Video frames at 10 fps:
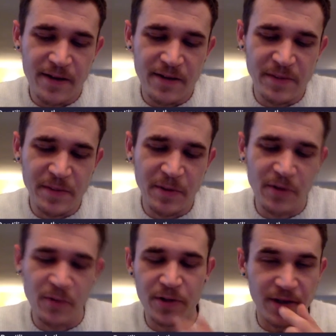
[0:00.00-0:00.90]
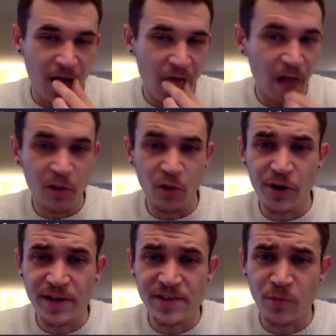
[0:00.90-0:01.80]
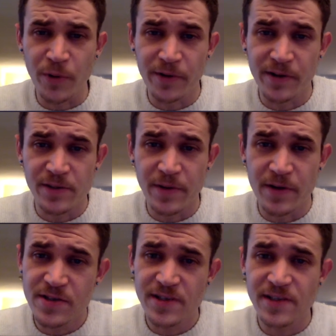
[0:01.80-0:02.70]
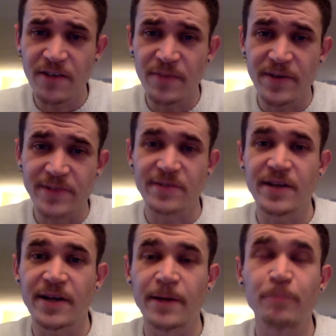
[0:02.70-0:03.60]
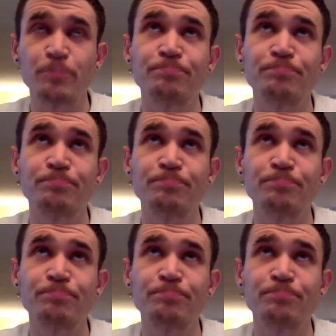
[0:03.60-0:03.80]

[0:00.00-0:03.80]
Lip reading: some people aren't willing to look at some weird conspiracy stuff because they're thinking,